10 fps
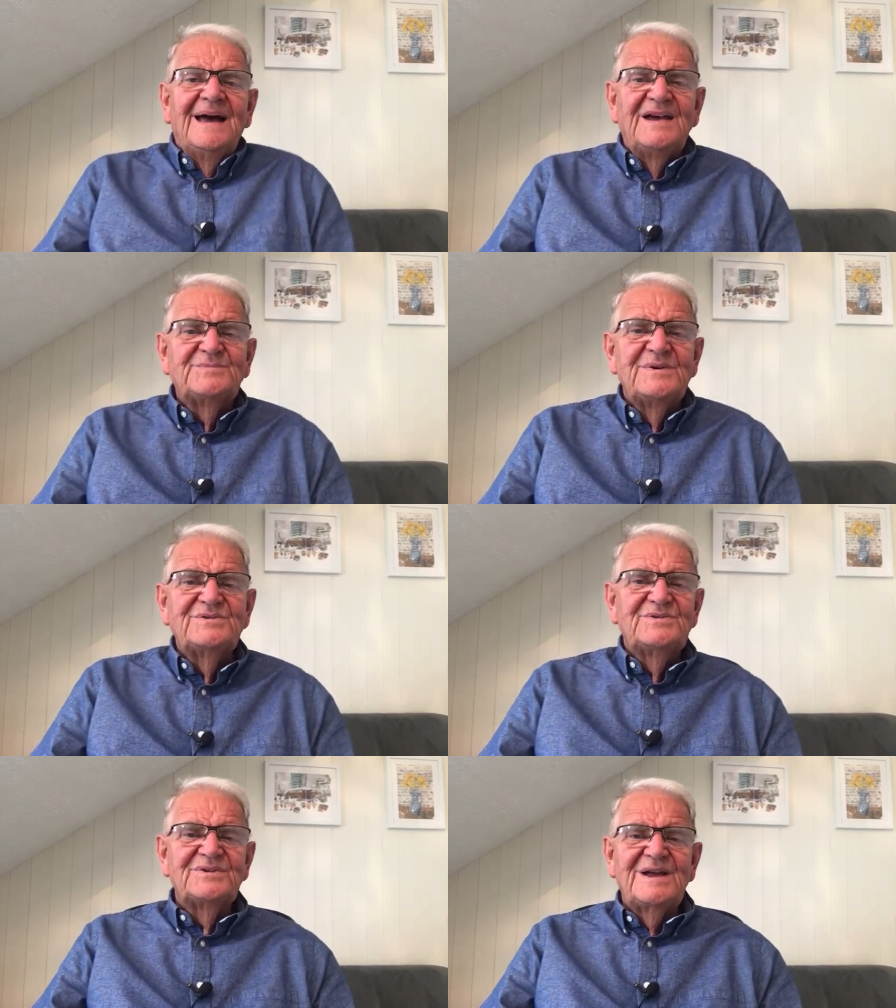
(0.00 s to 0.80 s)
I
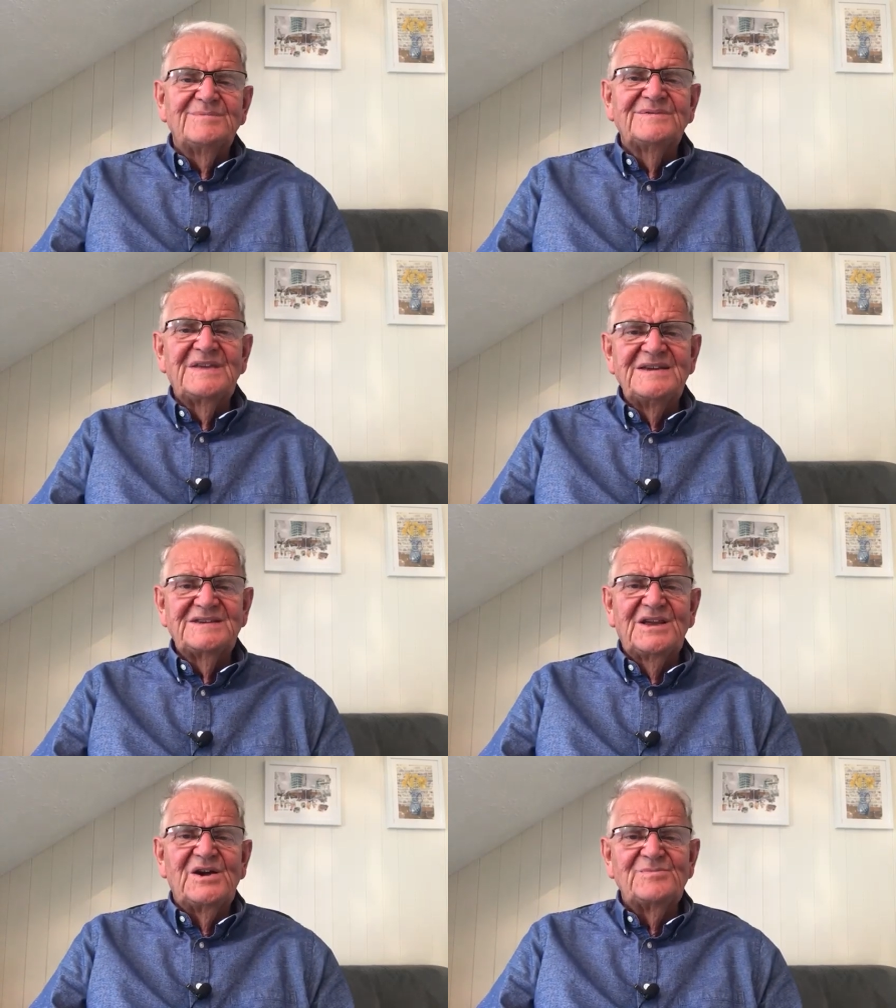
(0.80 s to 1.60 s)
spoke to you a couple of days
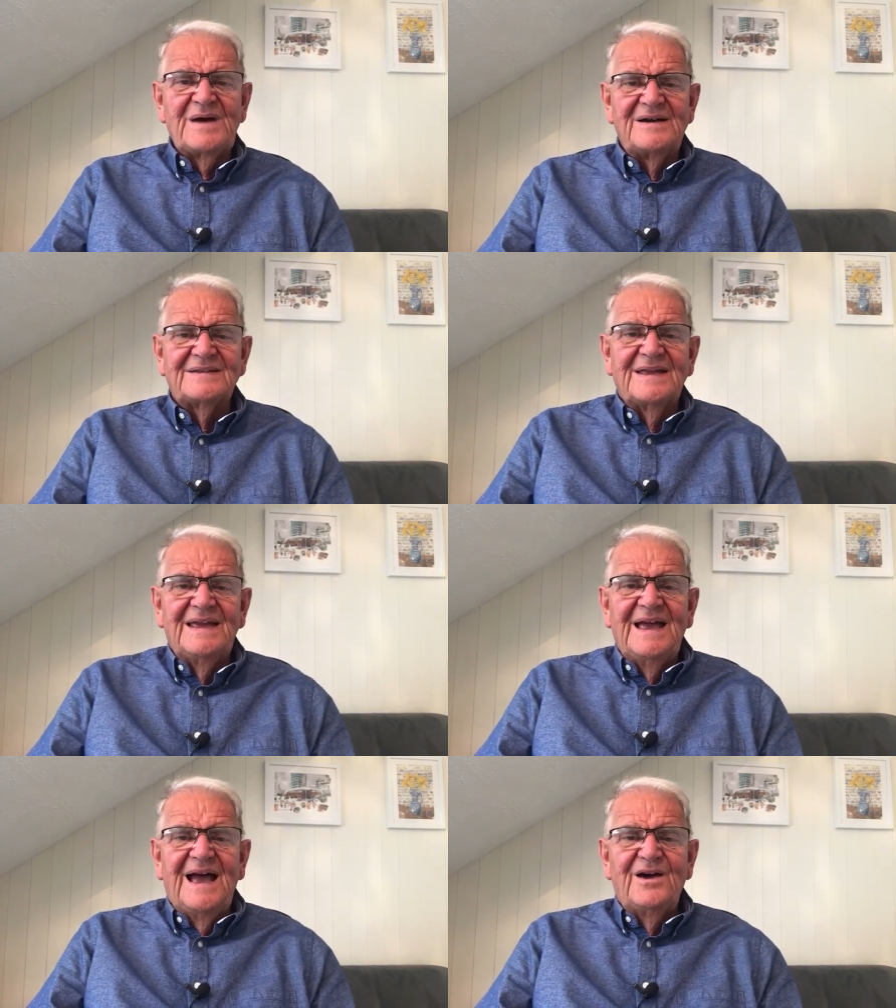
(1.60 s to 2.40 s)
ago about
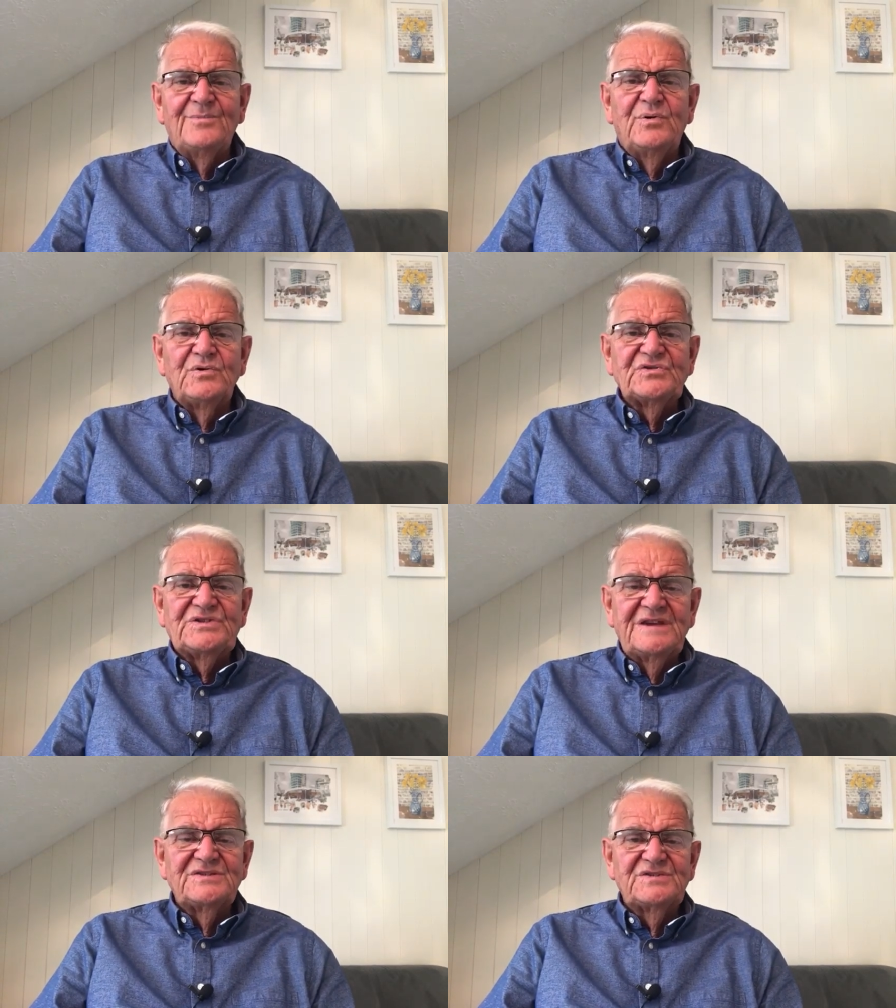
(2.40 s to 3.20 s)
how Paul
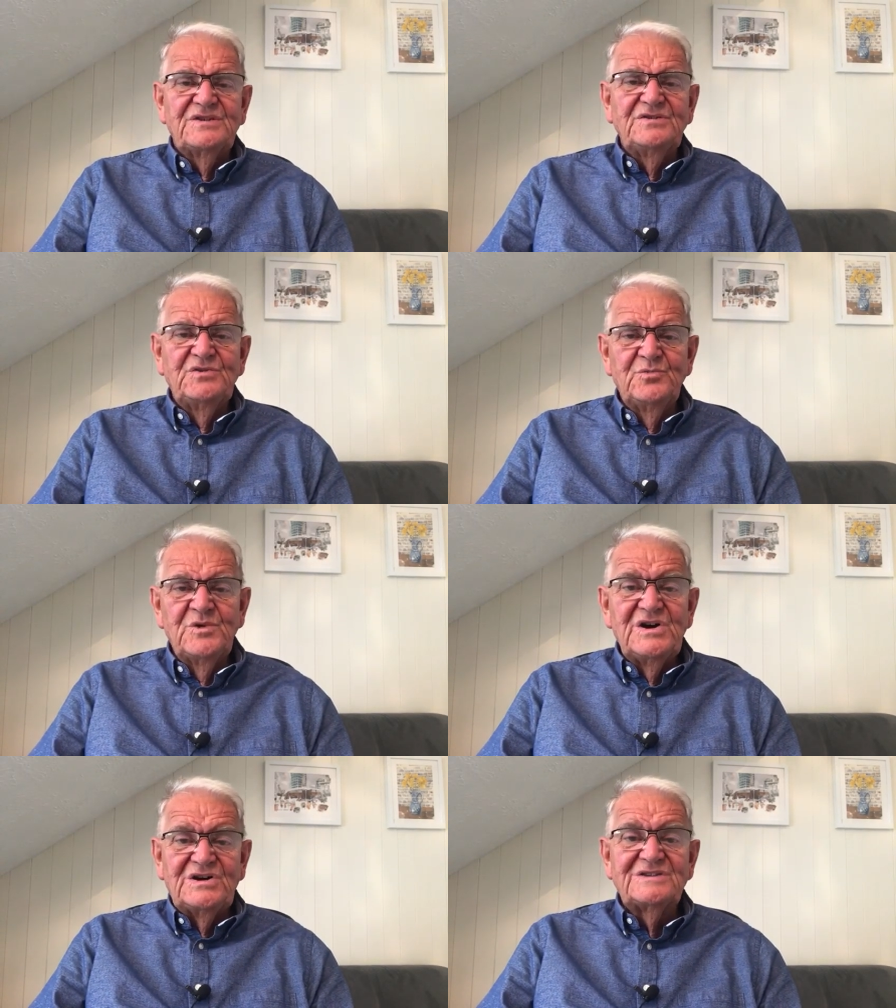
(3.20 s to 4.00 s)
says, you
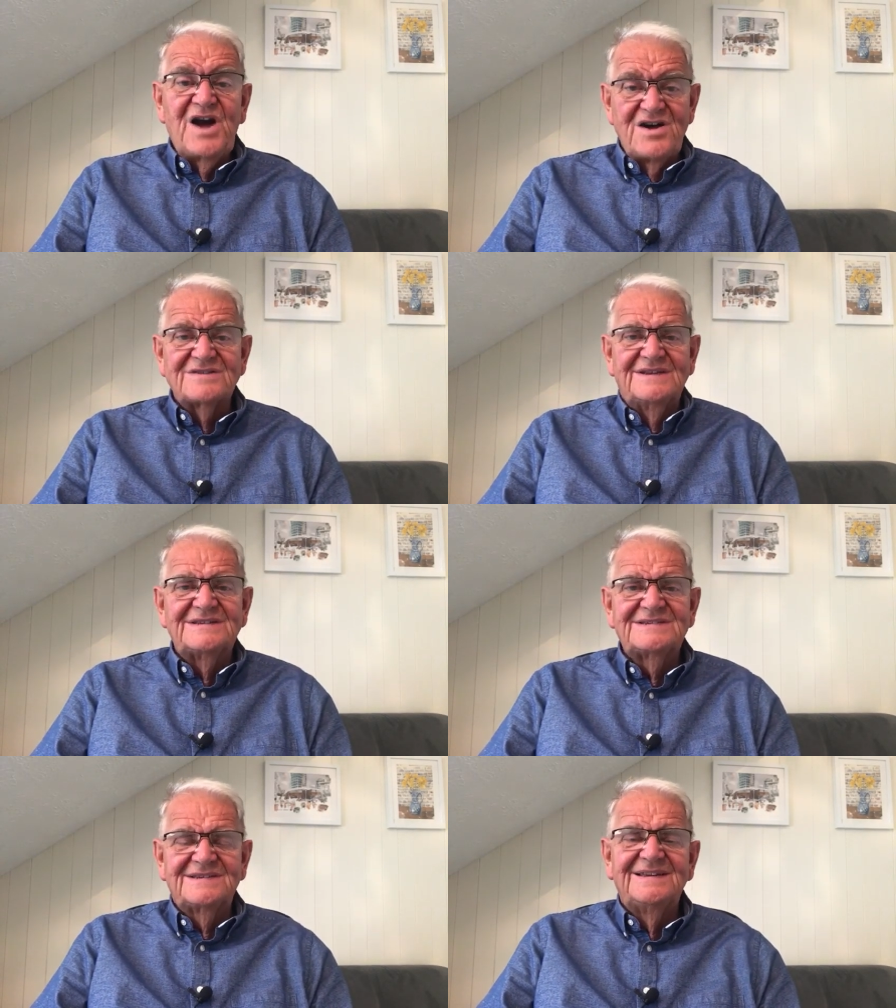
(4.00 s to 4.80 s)
were
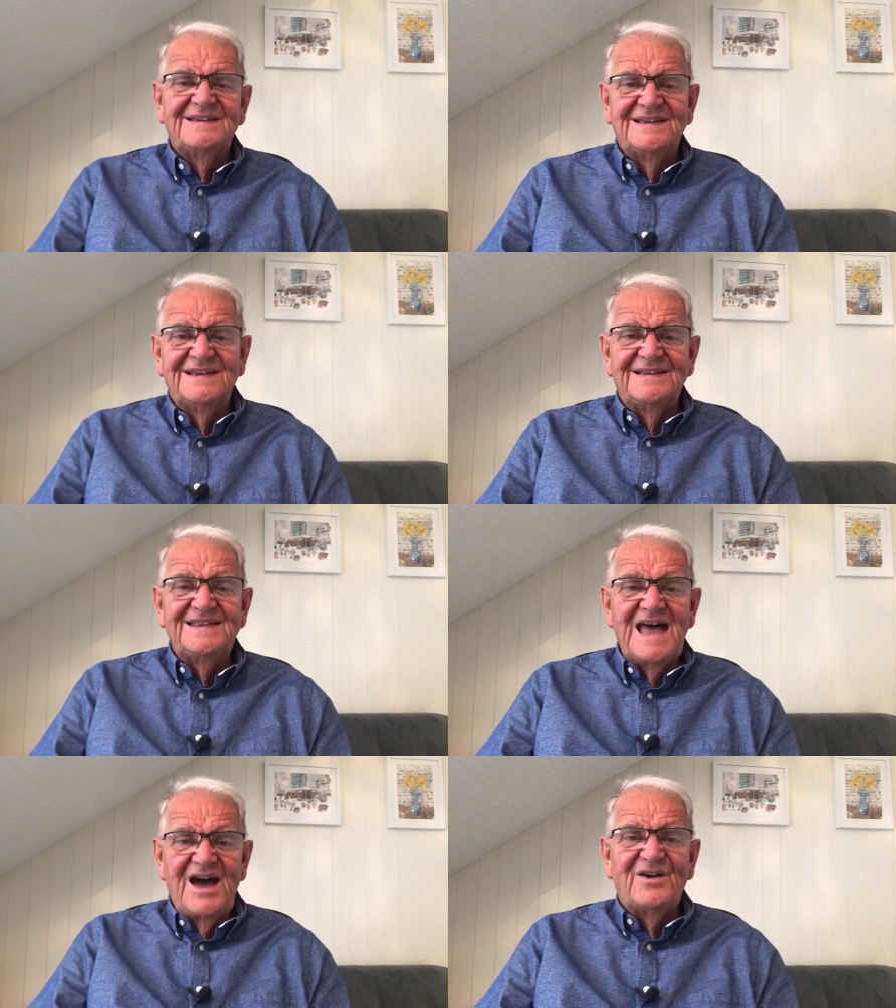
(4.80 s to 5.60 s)
darkness,
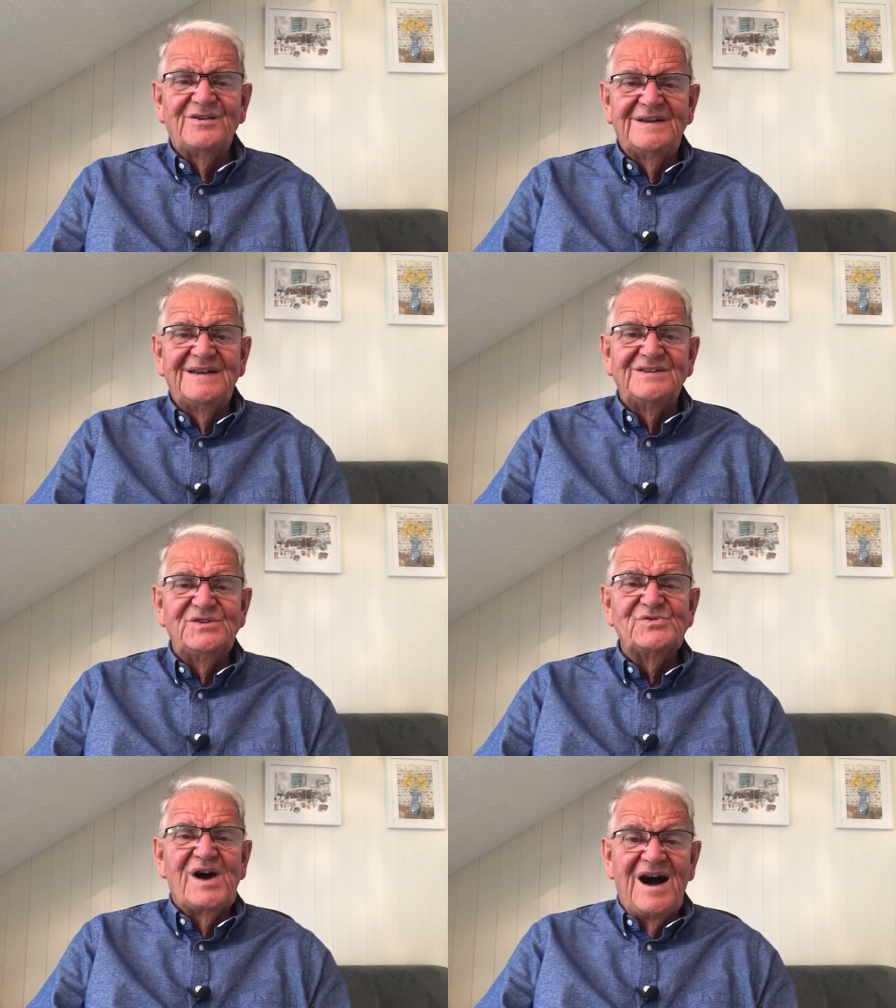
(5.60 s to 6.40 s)
now
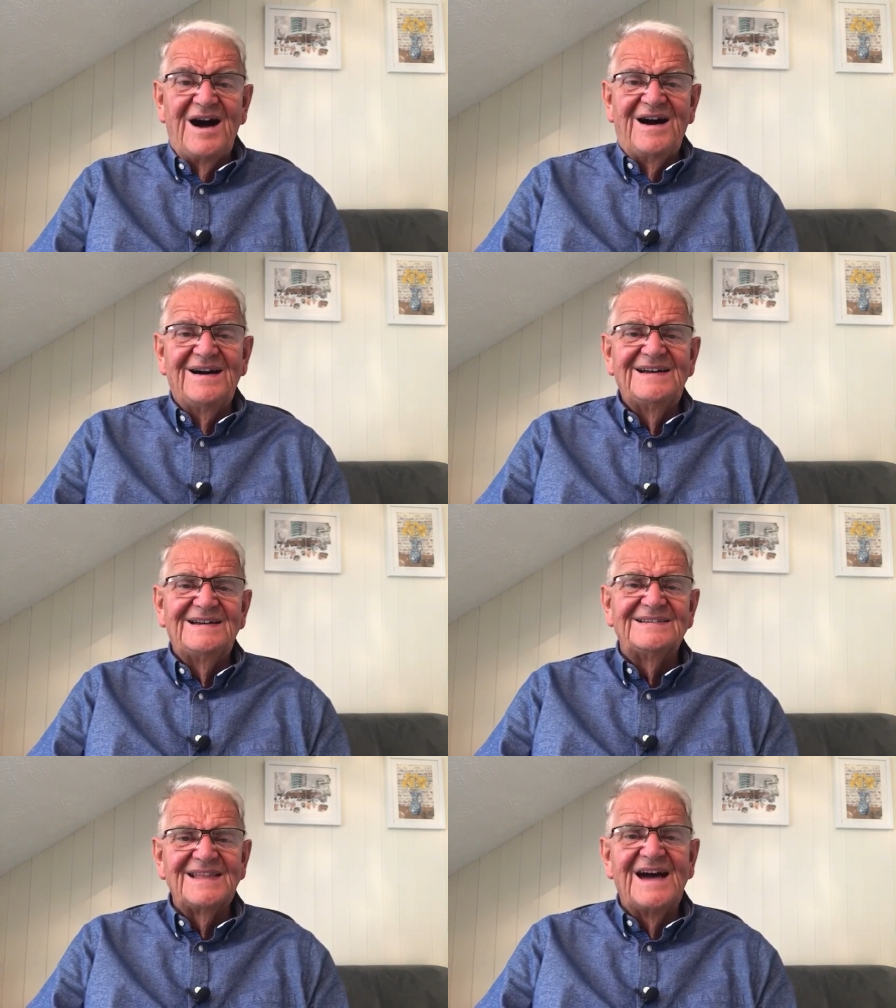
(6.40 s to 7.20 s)
you are
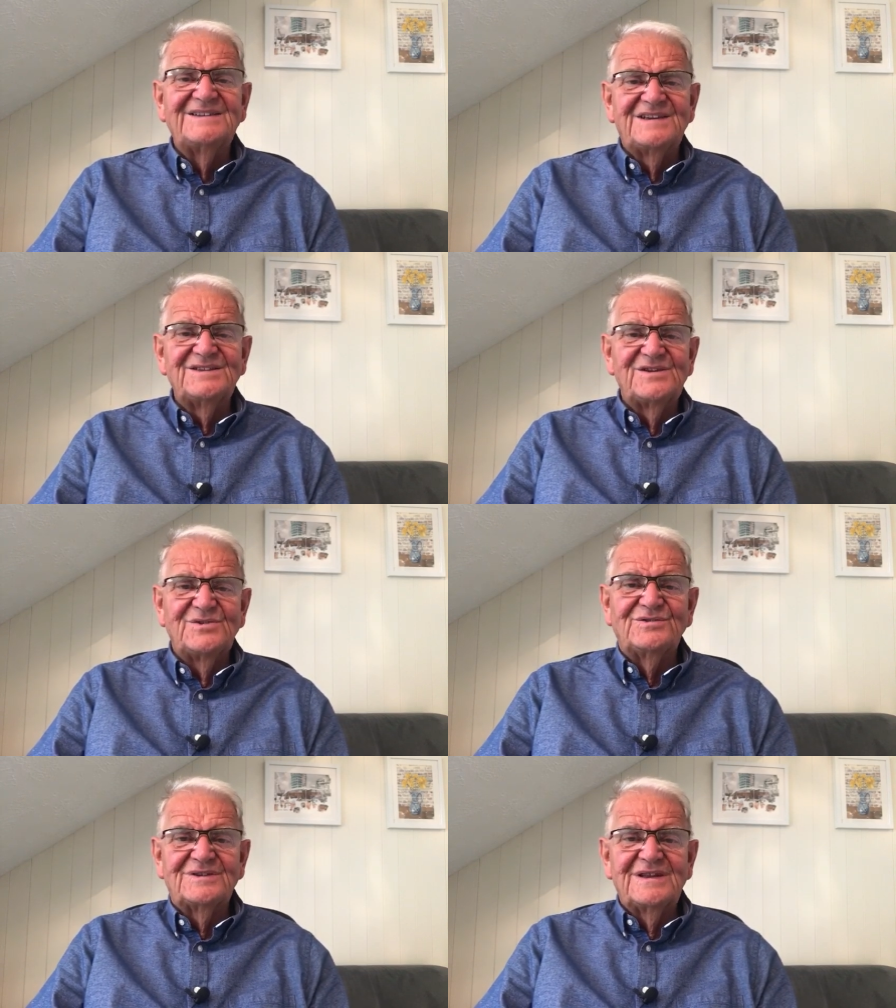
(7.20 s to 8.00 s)
light in the
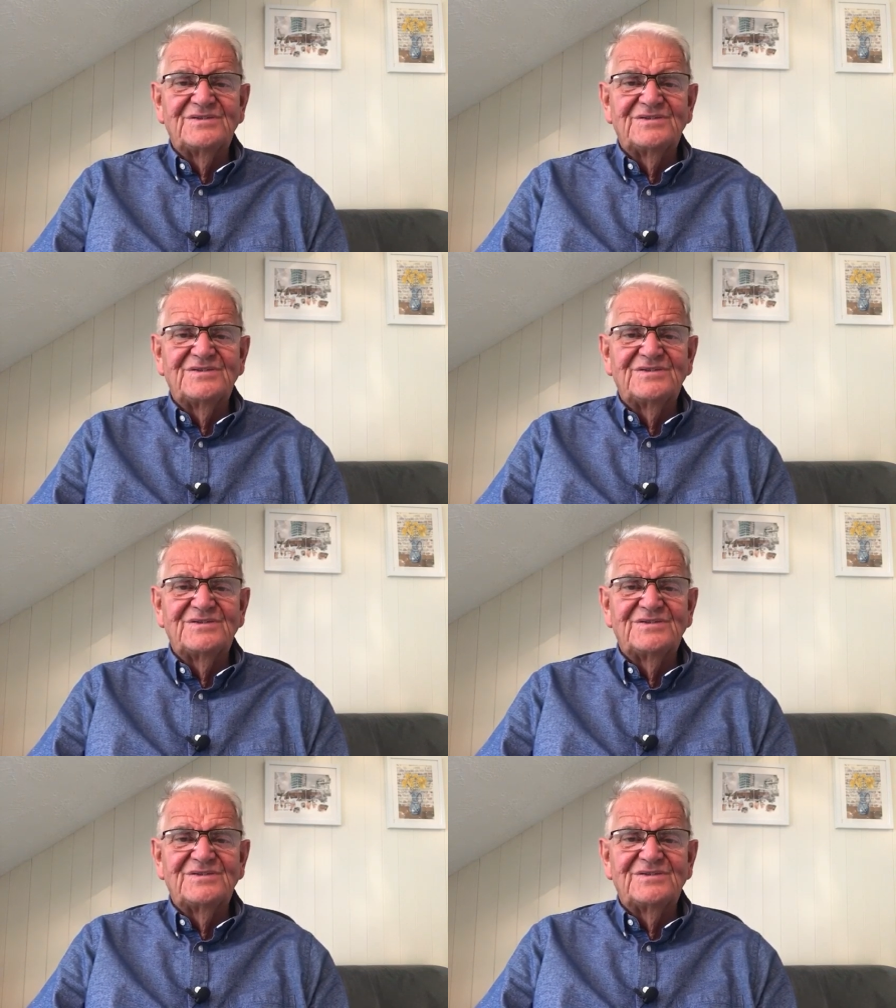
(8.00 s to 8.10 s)
Lord.